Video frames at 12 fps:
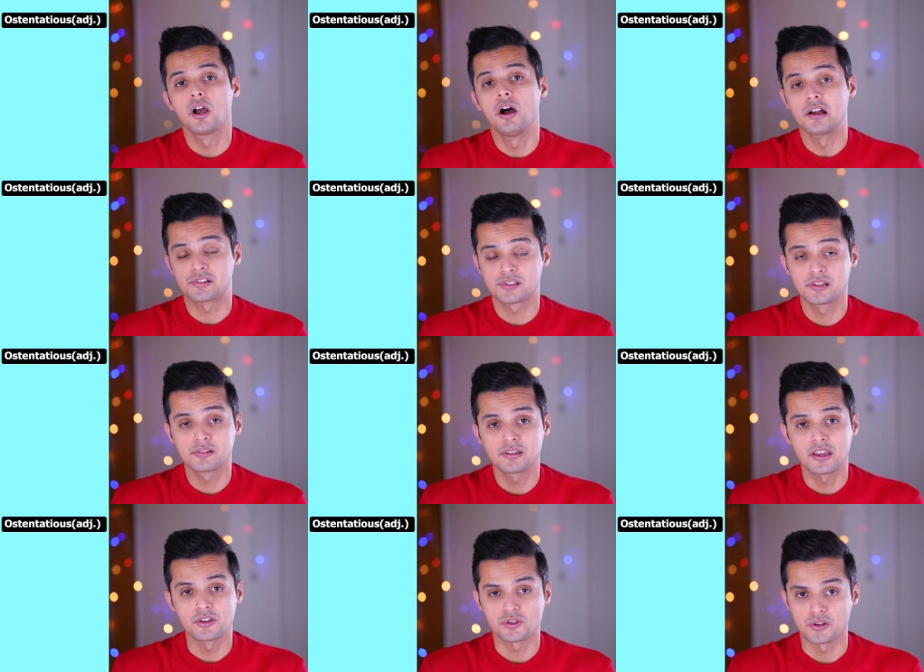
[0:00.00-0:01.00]

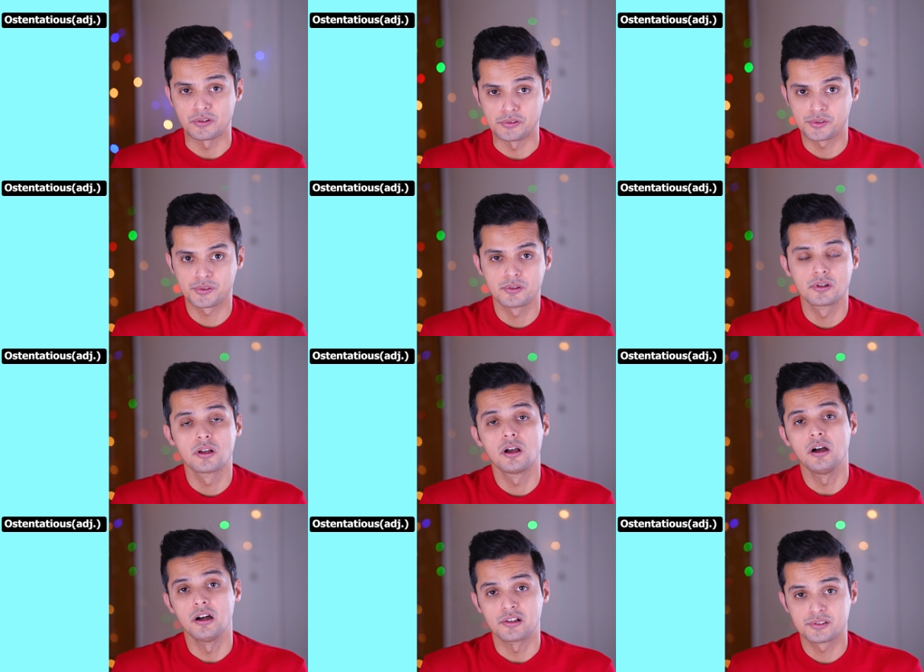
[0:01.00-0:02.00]
Ostentatious.
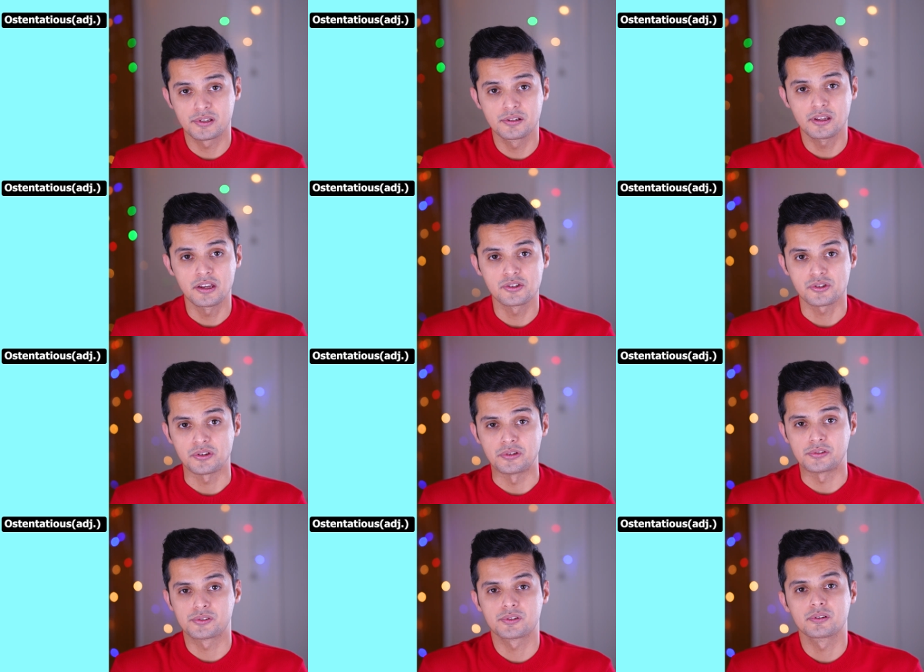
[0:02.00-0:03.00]

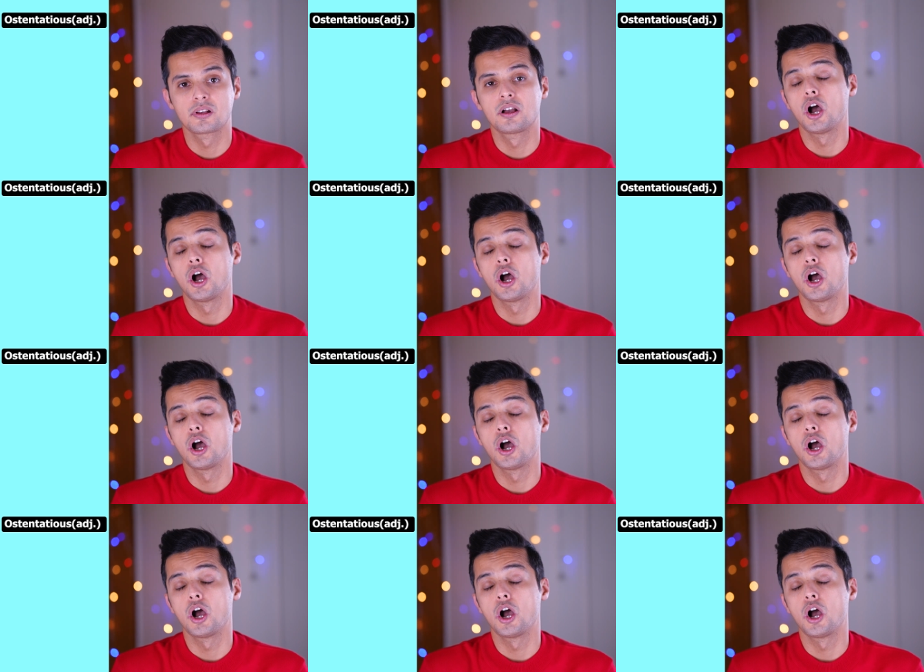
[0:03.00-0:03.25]
Ostentatious.